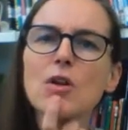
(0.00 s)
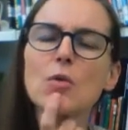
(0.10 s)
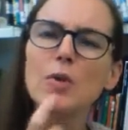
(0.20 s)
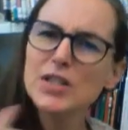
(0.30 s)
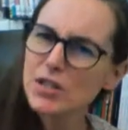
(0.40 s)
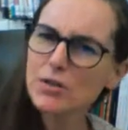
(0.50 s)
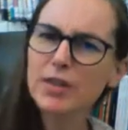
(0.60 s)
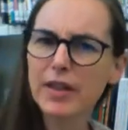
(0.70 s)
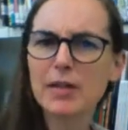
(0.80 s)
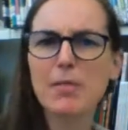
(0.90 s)
What do you
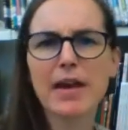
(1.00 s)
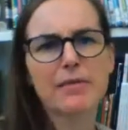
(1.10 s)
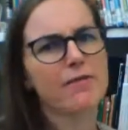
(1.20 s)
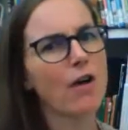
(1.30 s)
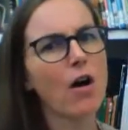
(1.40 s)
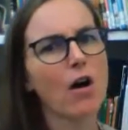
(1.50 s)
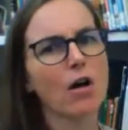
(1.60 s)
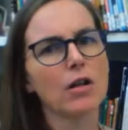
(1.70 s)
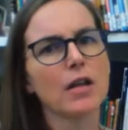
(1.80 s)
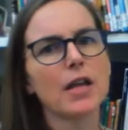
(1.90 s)
think might
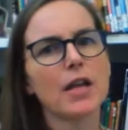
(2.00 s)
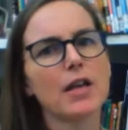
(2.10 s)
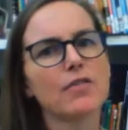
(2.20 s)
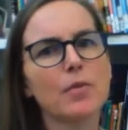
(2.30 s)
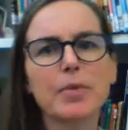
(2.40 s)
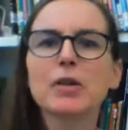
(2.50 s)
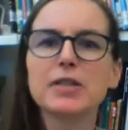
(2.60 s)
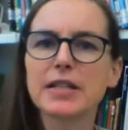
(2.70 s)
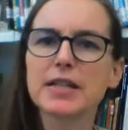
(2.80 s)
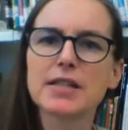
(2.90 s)
fall if a
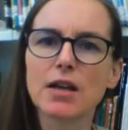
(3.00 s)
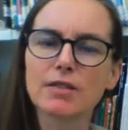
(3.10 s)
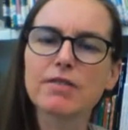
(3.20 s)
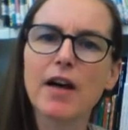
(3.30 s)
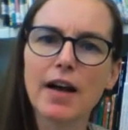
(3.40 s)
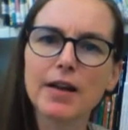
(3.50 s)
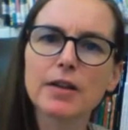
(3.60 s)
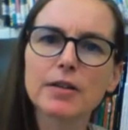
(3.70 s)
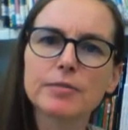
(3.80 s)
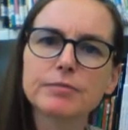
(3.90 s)
building is on
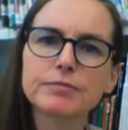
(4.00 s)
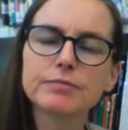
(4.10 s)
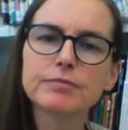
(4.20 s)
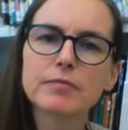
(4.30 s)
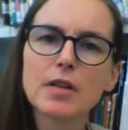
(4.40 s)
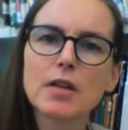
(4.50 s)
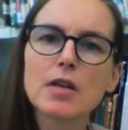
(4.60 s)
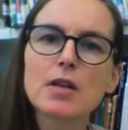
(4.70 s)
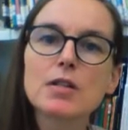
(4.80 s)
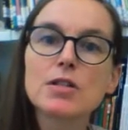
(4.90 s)
fire?
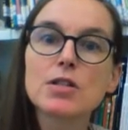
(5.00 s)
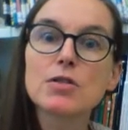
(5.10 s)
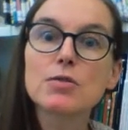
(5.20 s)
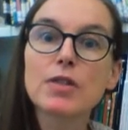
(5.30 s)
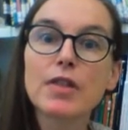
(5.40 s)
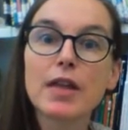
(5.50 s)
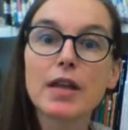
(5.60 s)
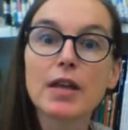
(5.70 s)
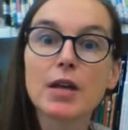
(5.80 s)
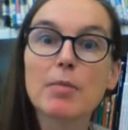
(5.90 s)
Do you
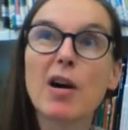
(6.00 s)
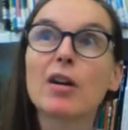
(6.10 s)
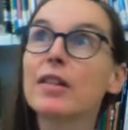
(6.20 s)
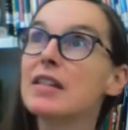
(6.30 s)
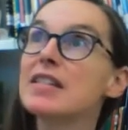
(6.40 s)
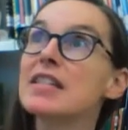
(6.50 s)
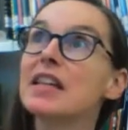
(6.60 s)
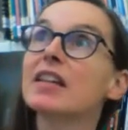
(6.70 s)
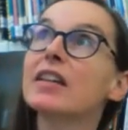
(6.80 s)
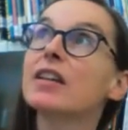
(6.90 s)
think part of the
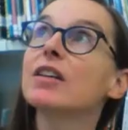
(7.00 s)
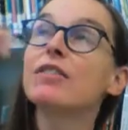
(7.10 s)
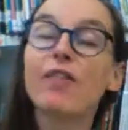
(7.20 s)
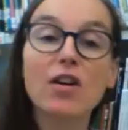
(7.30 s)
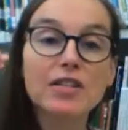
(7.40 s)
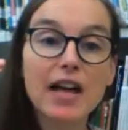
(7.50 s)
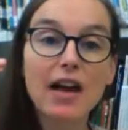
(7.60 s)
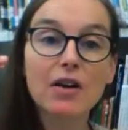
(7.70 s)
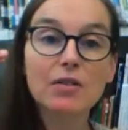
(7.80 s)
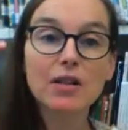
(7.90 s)
ceiling could fall
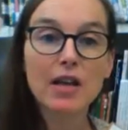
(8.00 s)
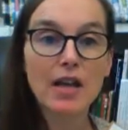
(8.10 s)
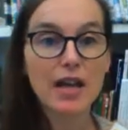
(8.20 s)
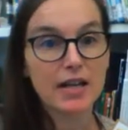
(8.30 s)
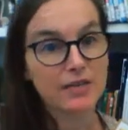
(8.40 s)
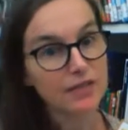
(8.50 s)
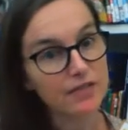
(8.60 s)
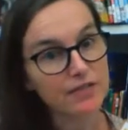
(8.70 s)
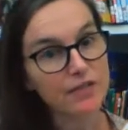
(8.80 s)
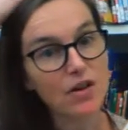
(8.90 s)
down? And if it
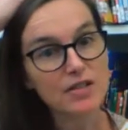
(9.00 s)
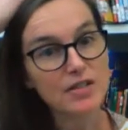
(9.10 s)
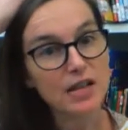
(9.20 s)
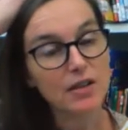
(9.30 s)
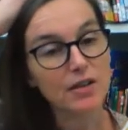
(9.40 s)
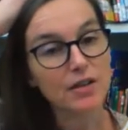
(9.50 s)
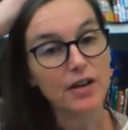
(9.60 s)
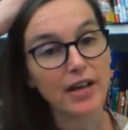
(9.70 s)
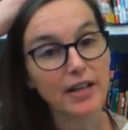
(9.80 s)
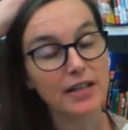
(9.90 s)
falls down on their
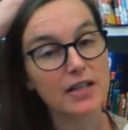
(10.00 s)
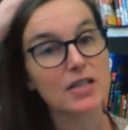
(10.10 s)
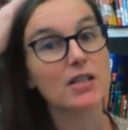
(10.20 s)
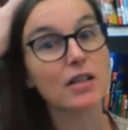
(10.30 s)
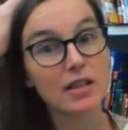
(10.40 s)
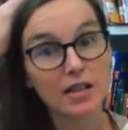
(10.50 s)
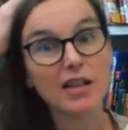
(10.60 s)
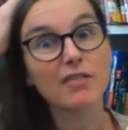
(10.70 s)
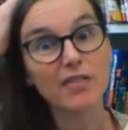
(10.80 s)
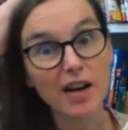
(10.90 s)
head, it's a good thing
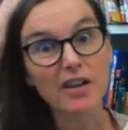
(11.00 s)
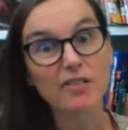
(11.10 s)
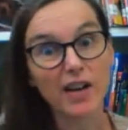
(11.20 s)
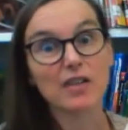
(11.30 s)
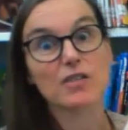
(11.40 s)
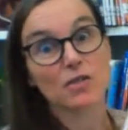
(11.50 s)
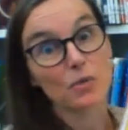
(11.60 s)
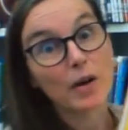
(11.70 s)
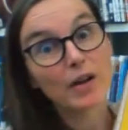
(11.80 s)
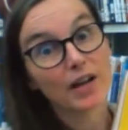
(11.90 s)
that firefighters are
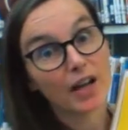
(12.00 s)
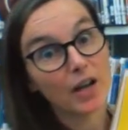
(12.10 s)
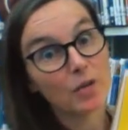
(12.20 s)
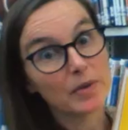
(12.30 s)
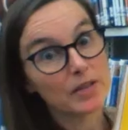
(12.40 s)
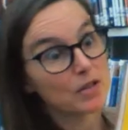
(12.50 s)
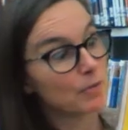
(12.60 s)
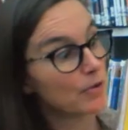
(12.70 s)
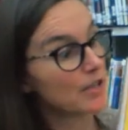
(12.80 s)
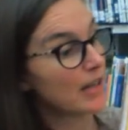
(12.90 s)
wearing a helmet to
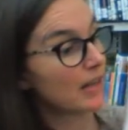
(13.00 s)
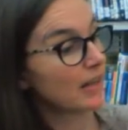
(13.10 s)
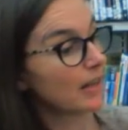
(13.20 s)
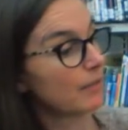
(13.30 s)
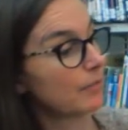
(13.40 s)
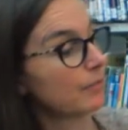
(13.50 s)
protect them.